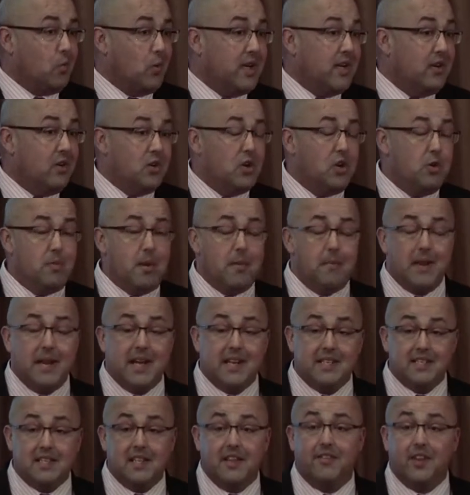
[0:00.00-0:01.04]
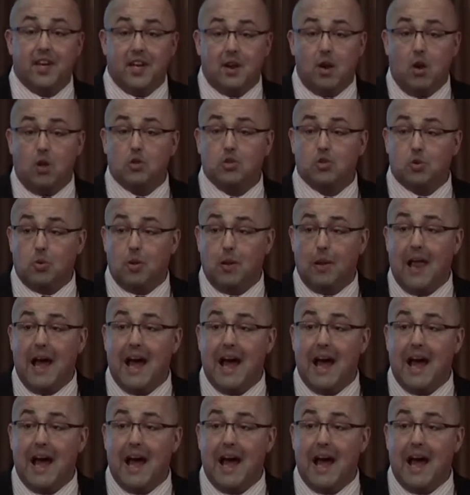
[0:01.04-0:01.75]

real human beings living cultural